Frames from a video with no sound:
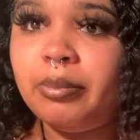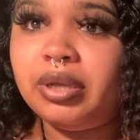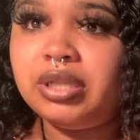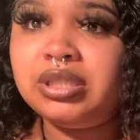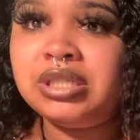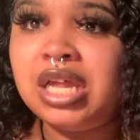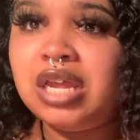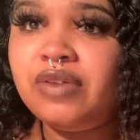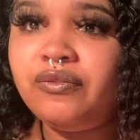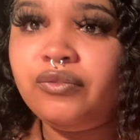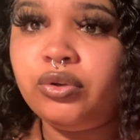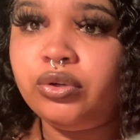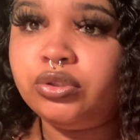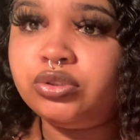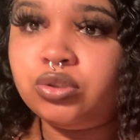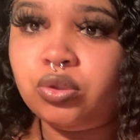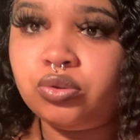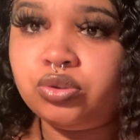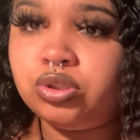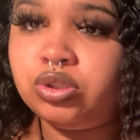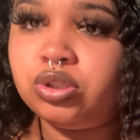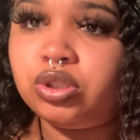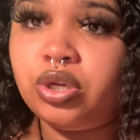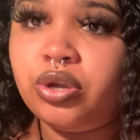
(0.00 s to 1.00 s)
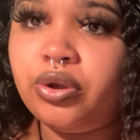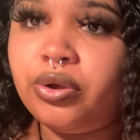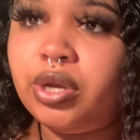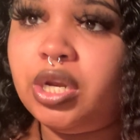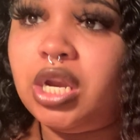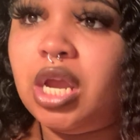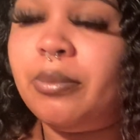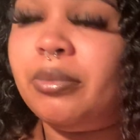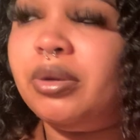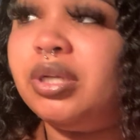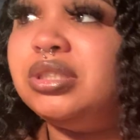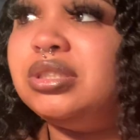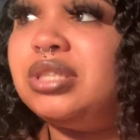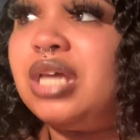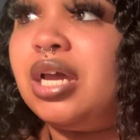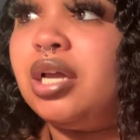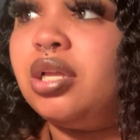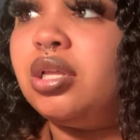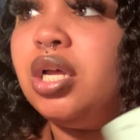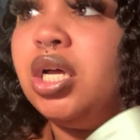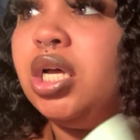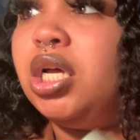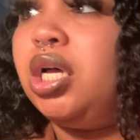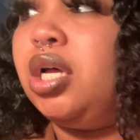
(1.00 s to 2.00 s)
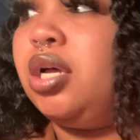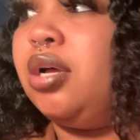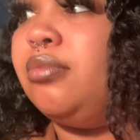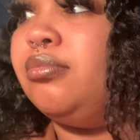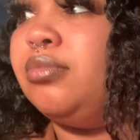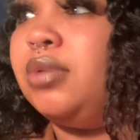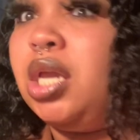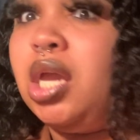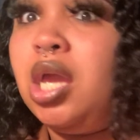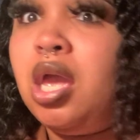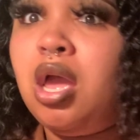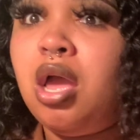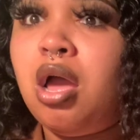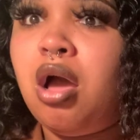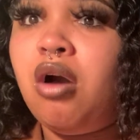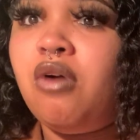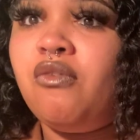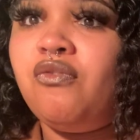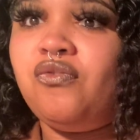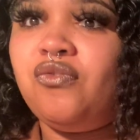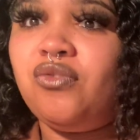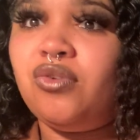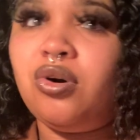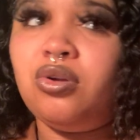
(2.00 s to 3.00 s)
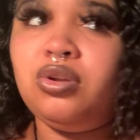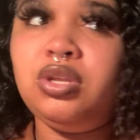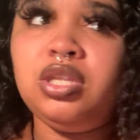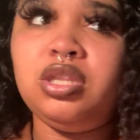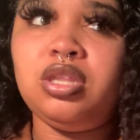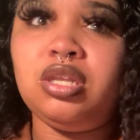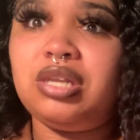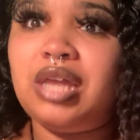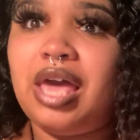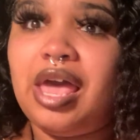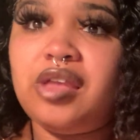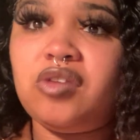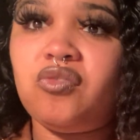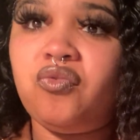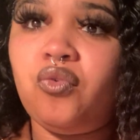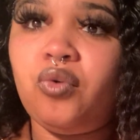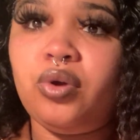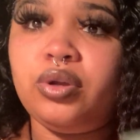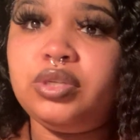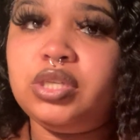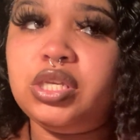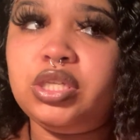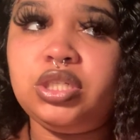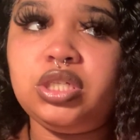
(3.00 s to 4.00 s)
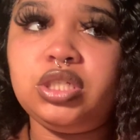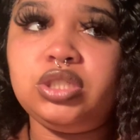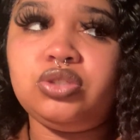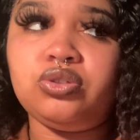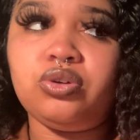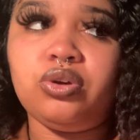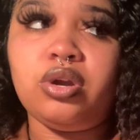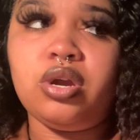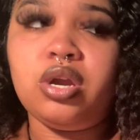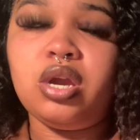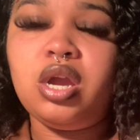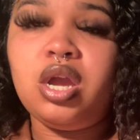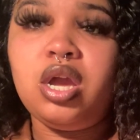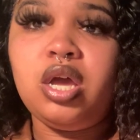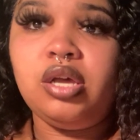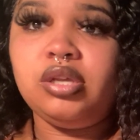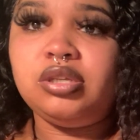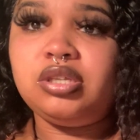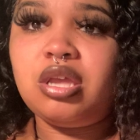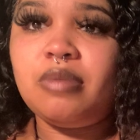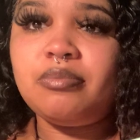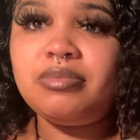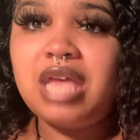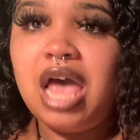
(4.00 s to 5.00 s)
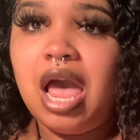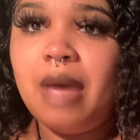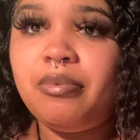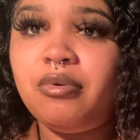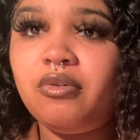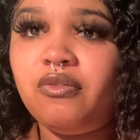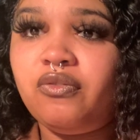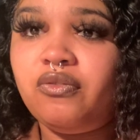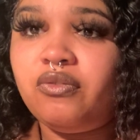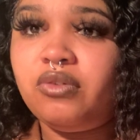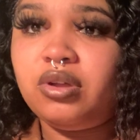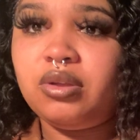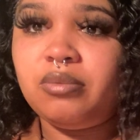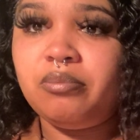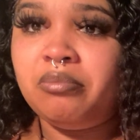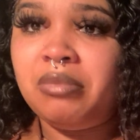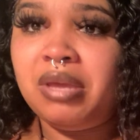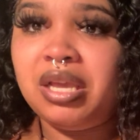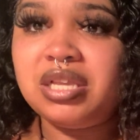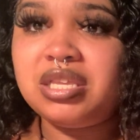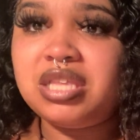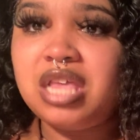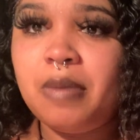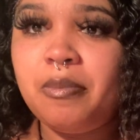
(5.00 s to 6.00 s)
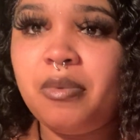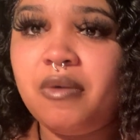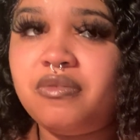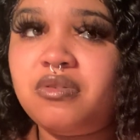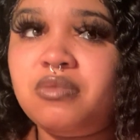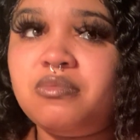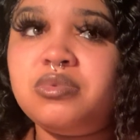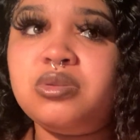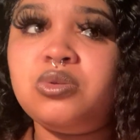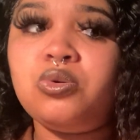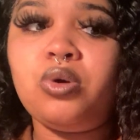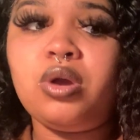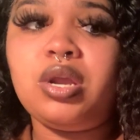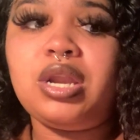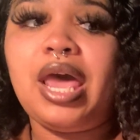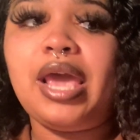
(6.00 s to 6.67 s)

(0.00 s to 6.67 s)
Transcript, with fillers: It's not even their social security number. It's like um of only the last four digits or some type of mix up of some sort.